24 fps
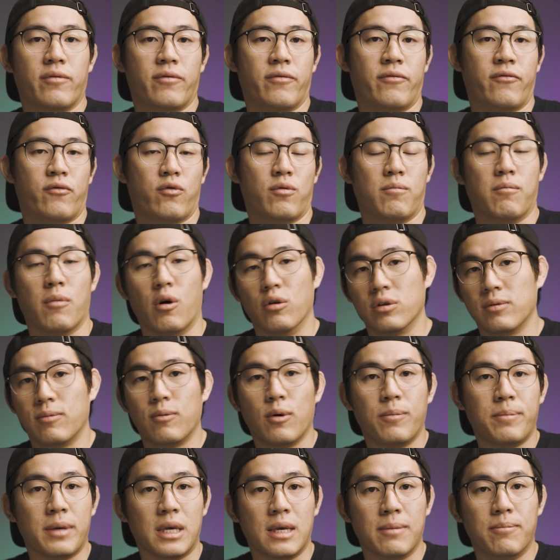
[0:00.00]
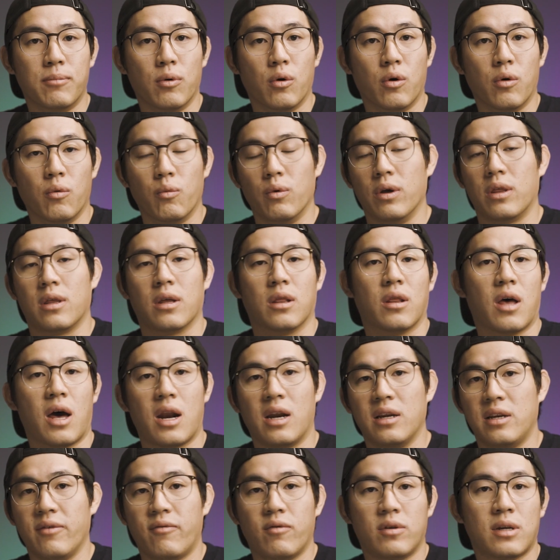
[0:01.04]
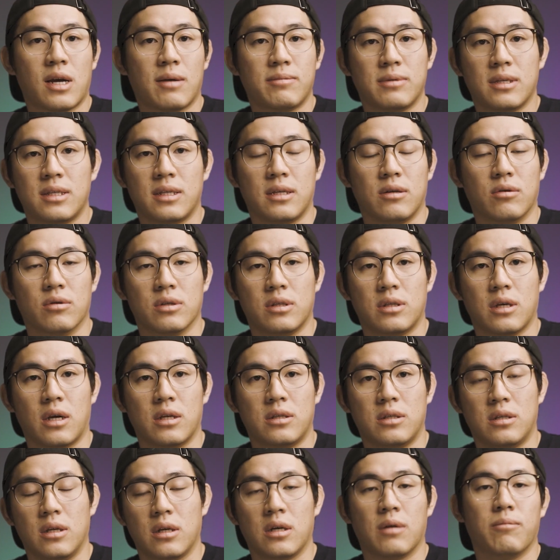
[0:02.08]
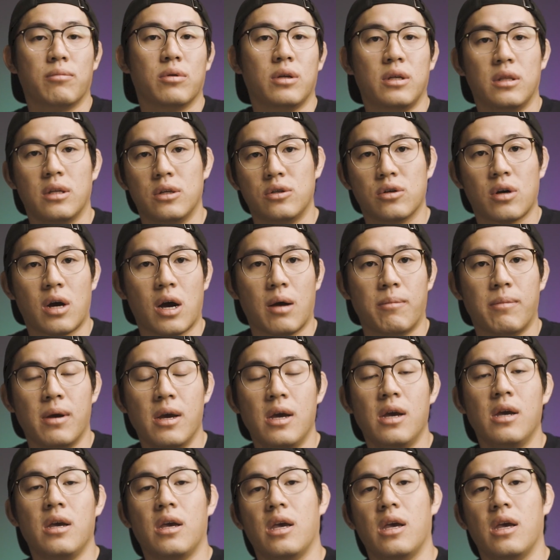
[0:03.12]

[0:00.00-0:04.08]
for multiple people with a lot of different types of skill sets to complete the job